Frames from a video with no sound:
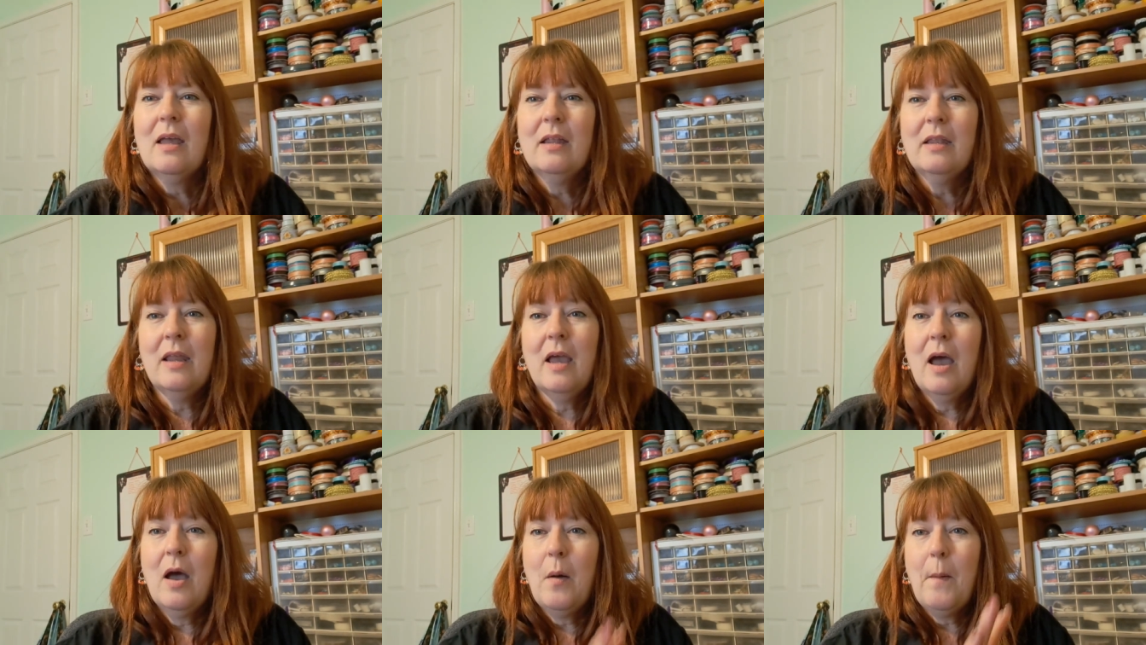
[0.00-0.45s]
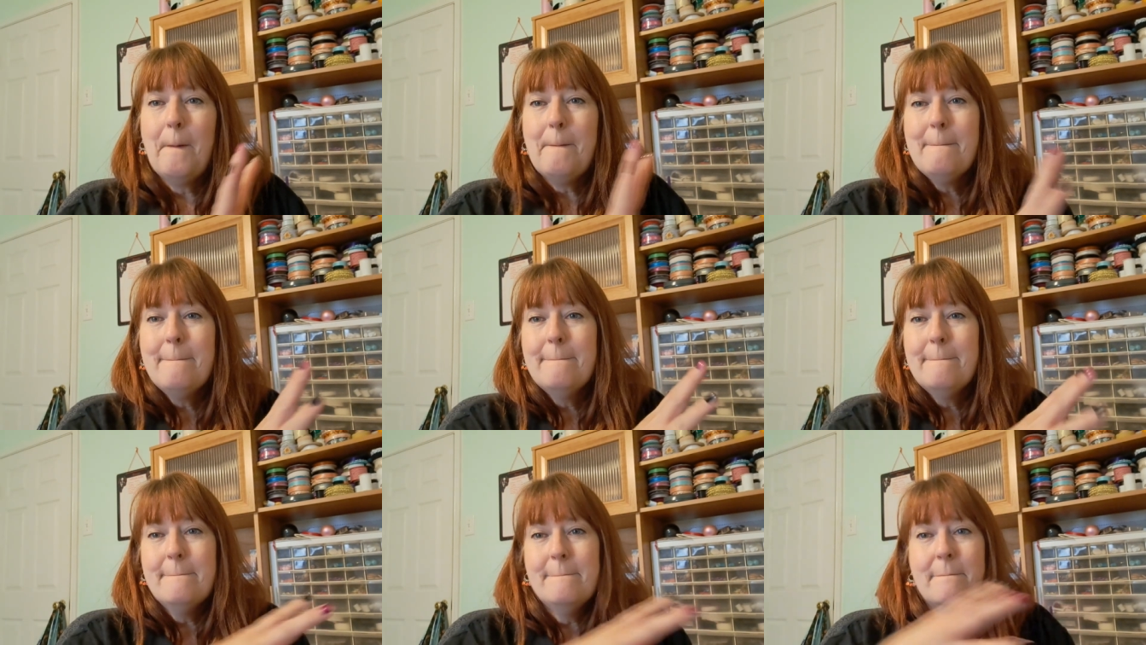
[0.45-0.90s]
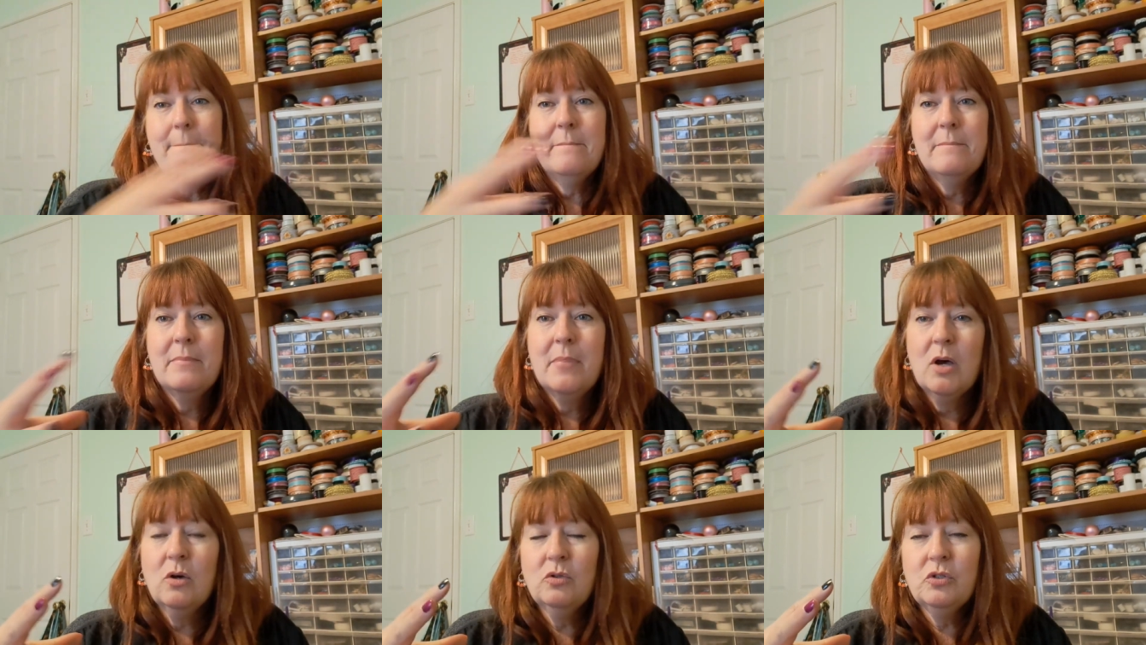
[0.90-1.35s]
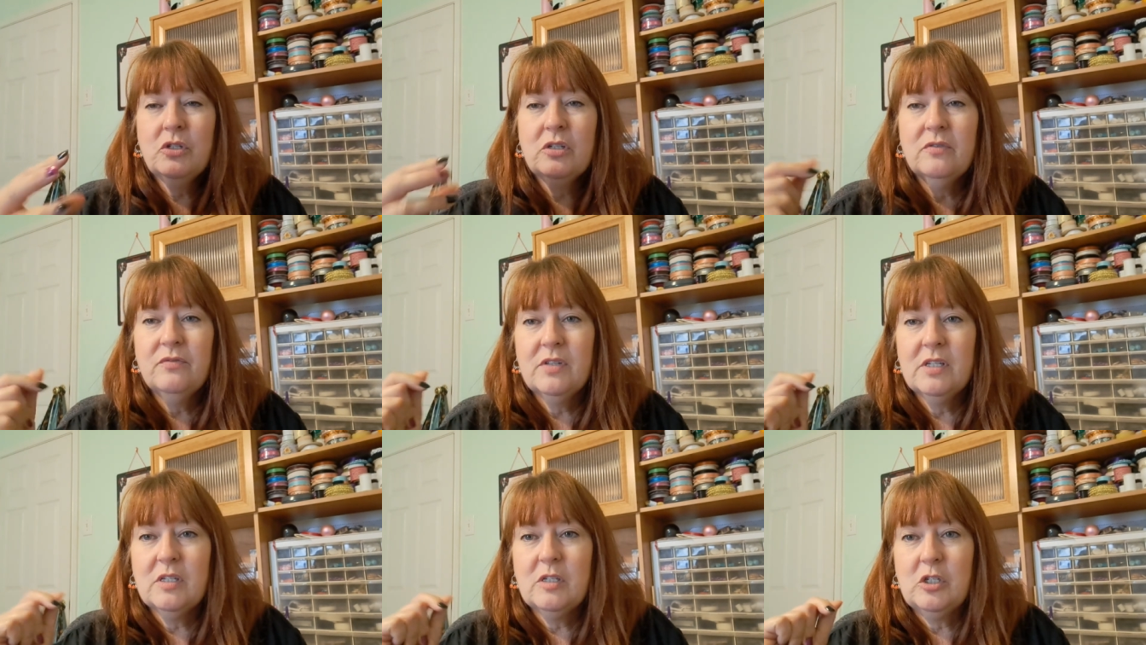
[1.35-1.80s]
Now, most
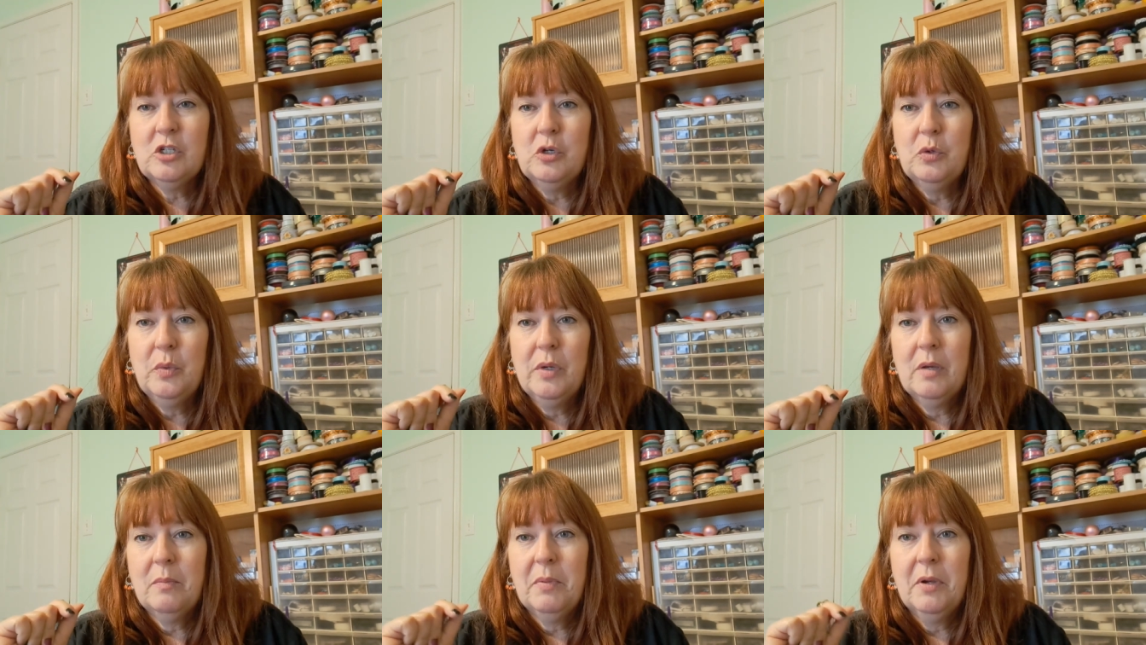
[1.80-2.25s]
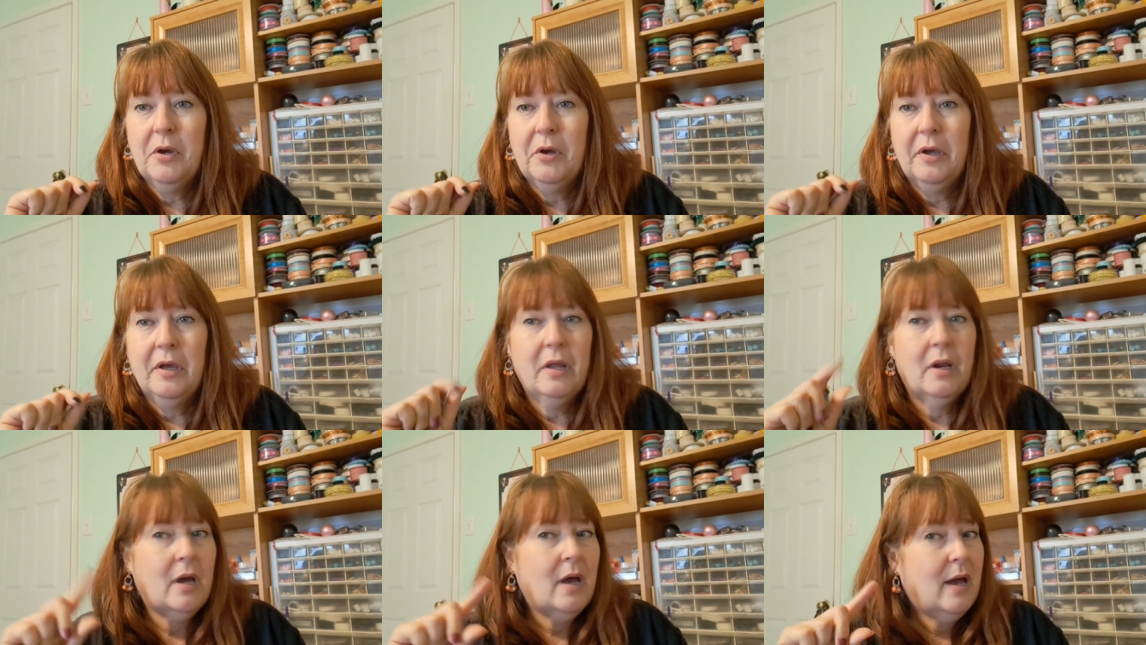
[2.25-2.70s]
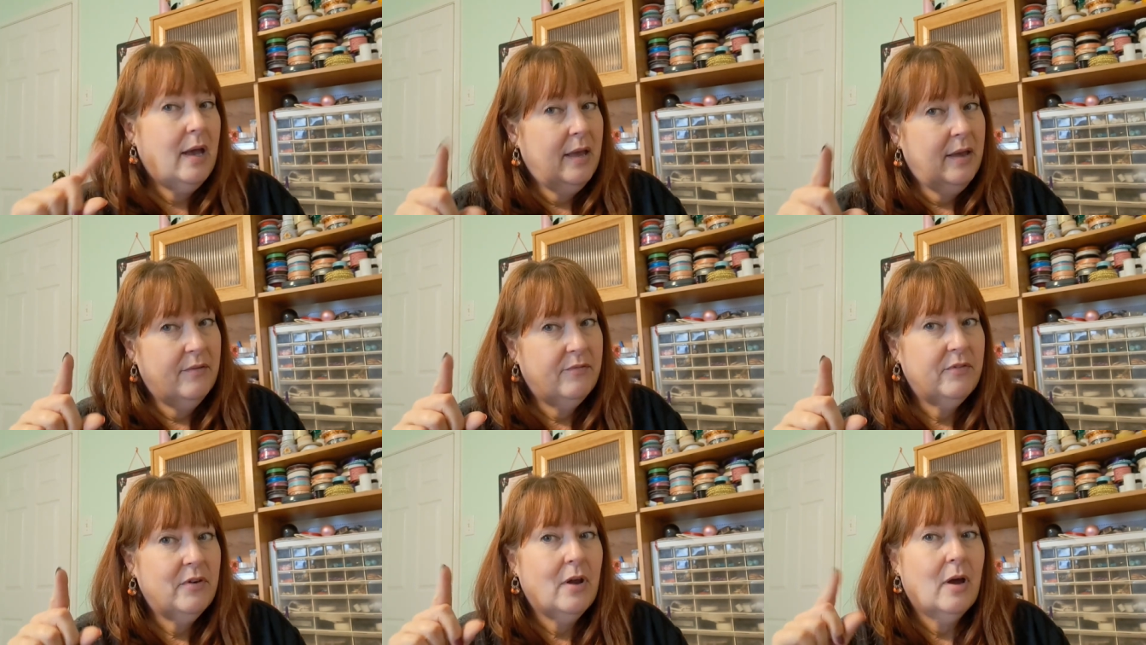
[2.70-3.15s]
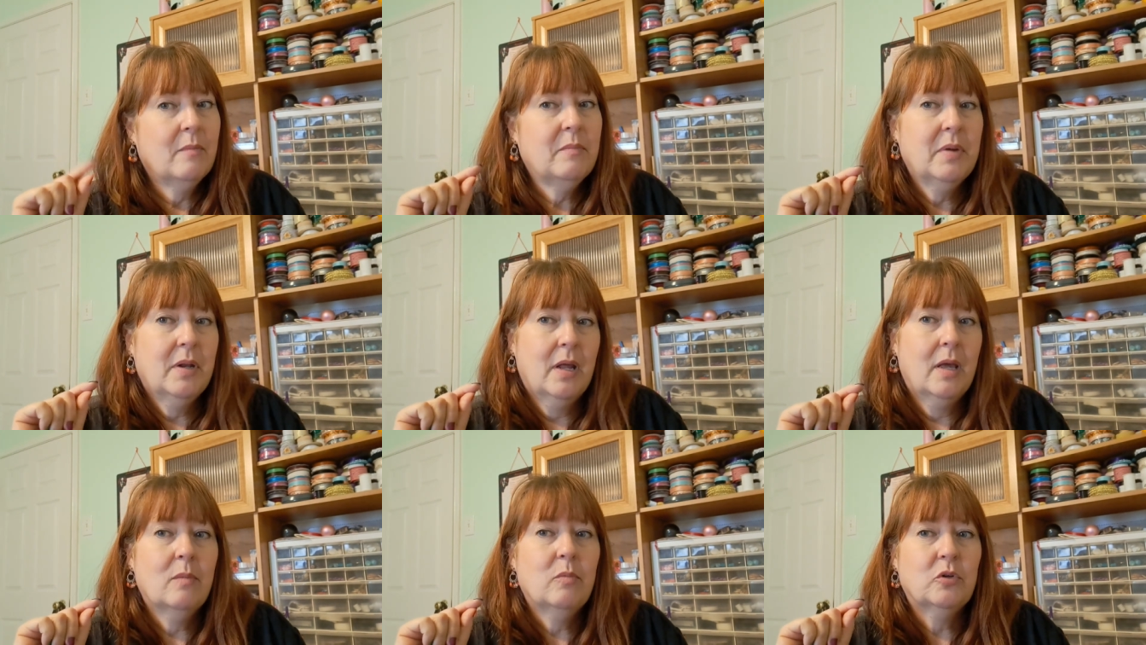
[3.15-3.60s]
of this two week period, I have not
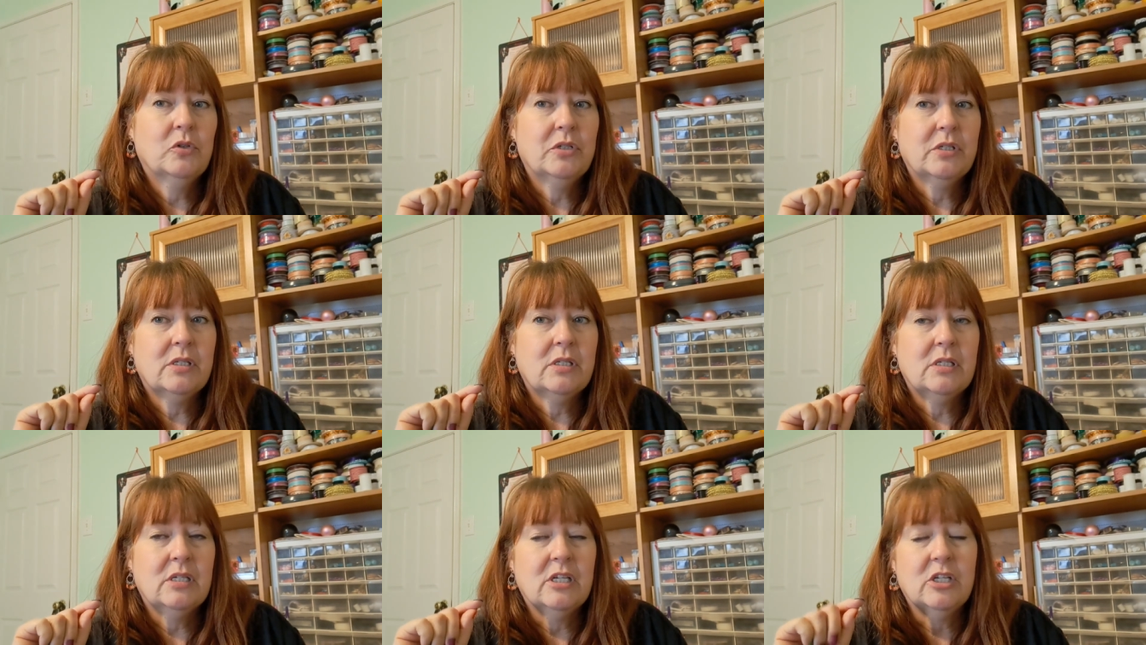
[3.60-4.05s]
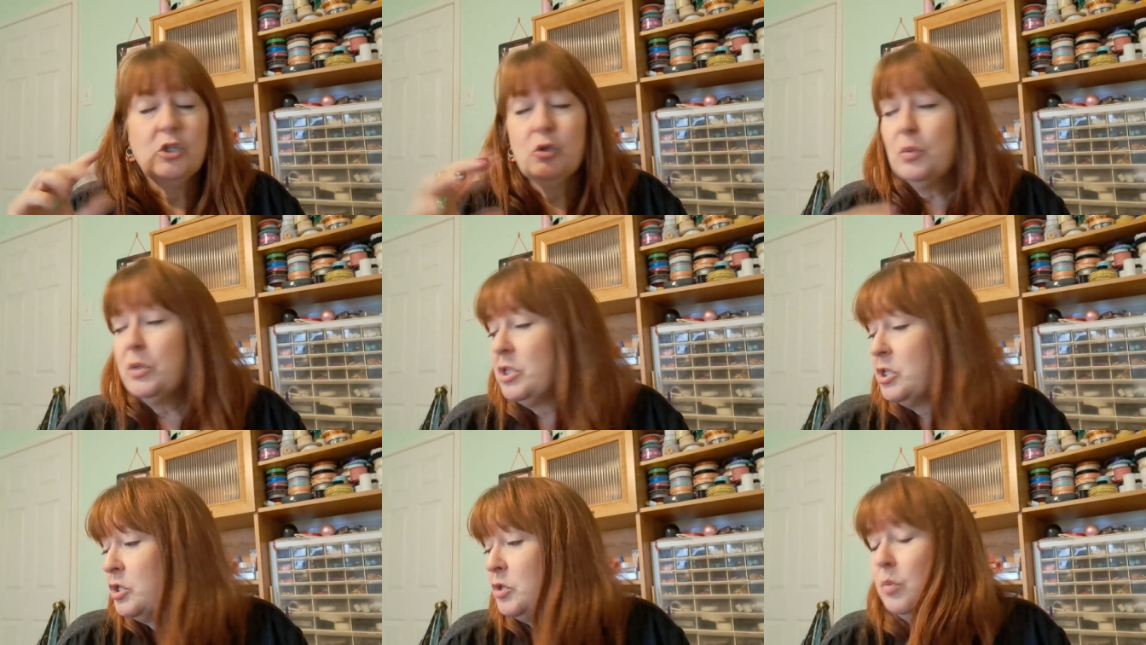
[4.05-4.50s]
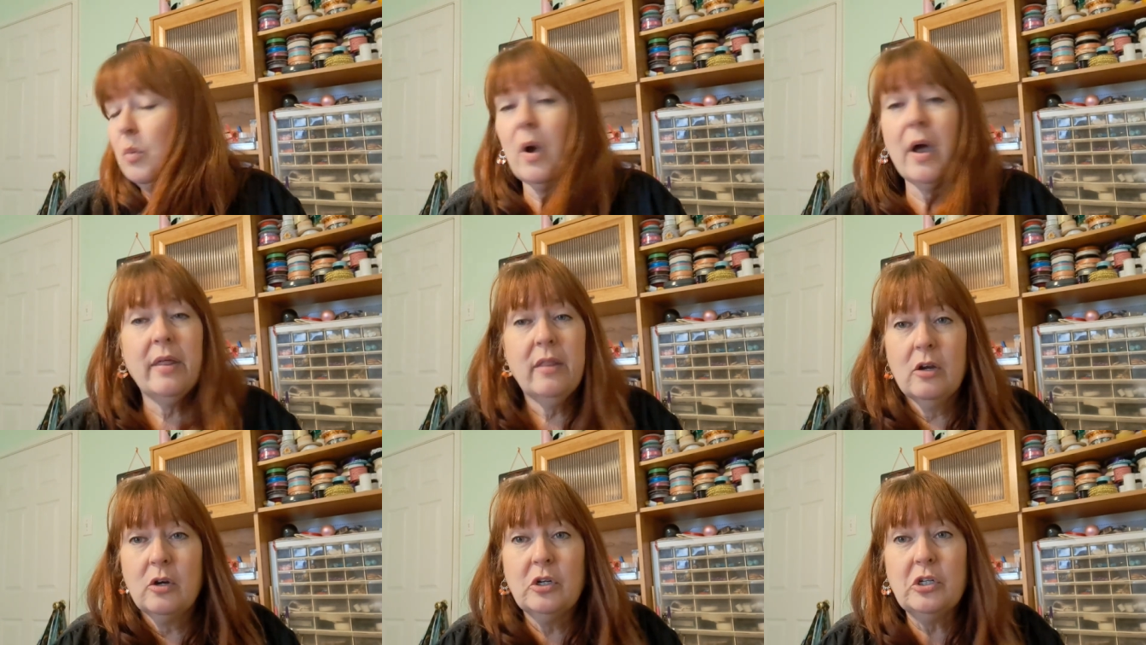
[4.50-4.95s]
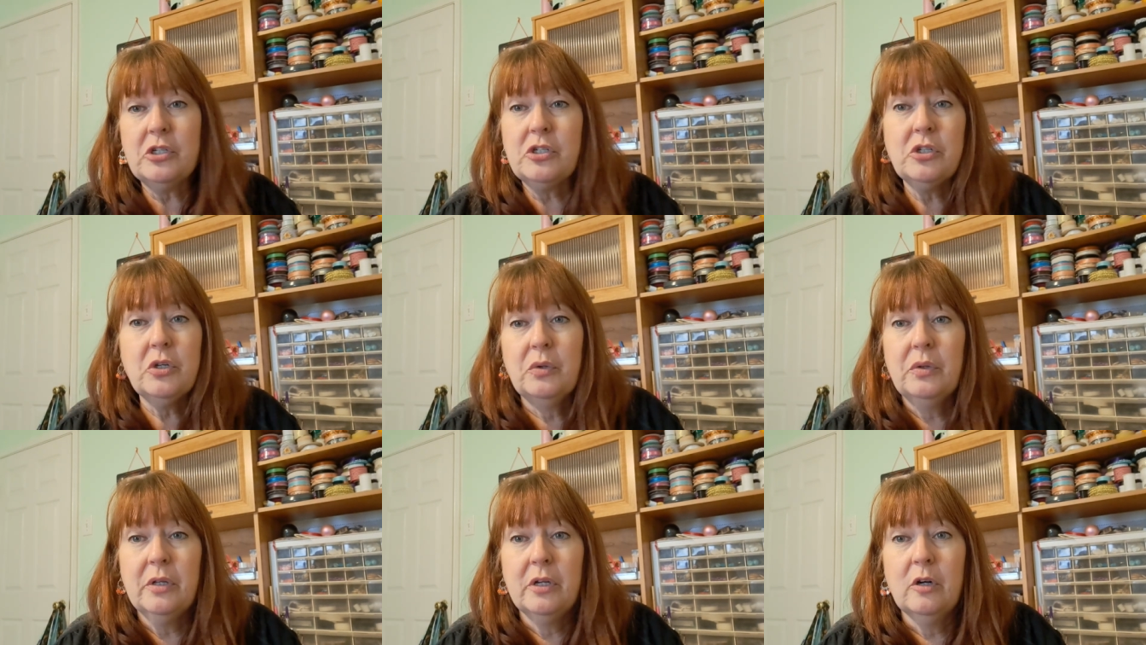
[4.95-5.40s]
been able to stitch, which is why there is
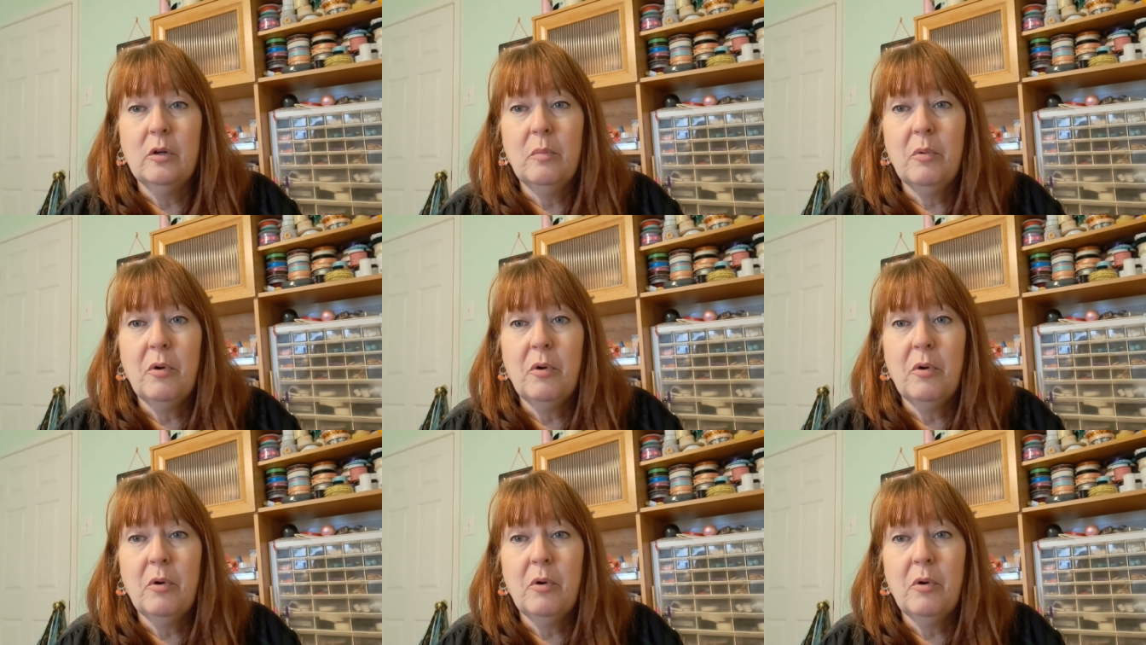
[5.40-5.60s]
so little